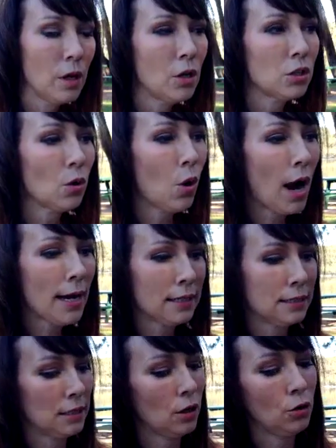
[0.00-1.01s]
So I can
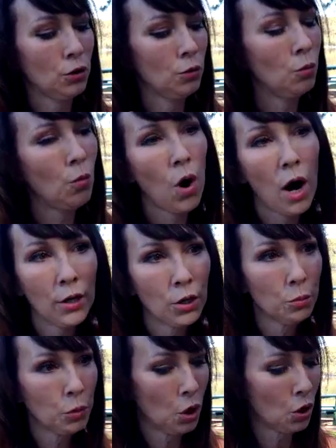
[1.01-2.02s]
tell you why you're
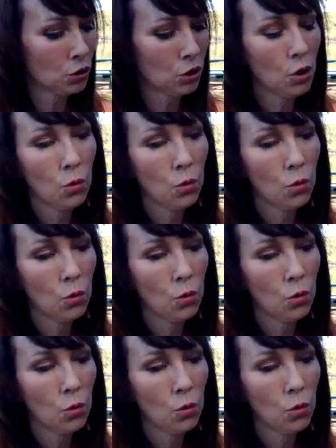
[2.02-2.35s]
blocked,